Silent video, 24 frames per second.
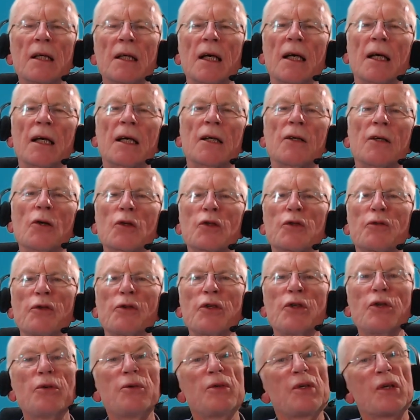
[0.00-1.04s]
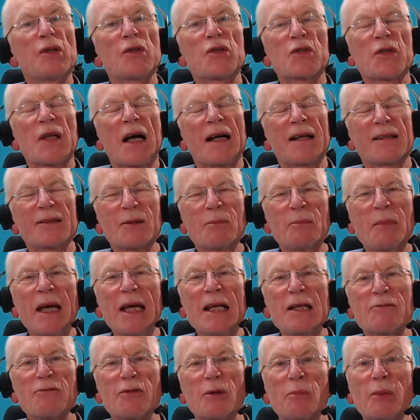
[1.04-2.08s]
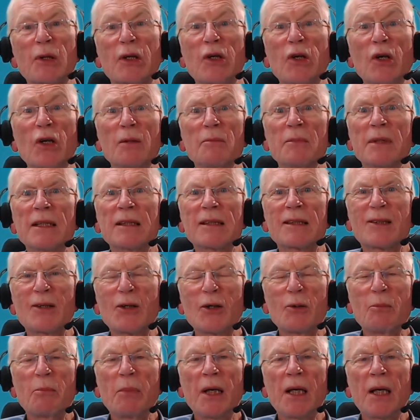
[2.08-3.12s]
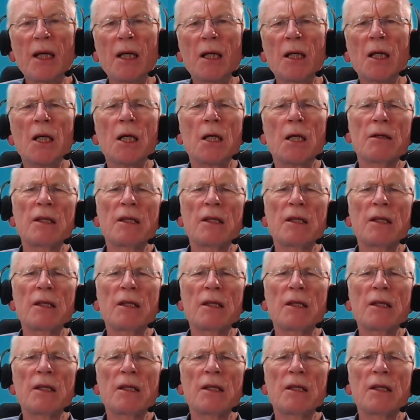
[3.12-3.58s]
An Oxford Union style debate for procurement could be: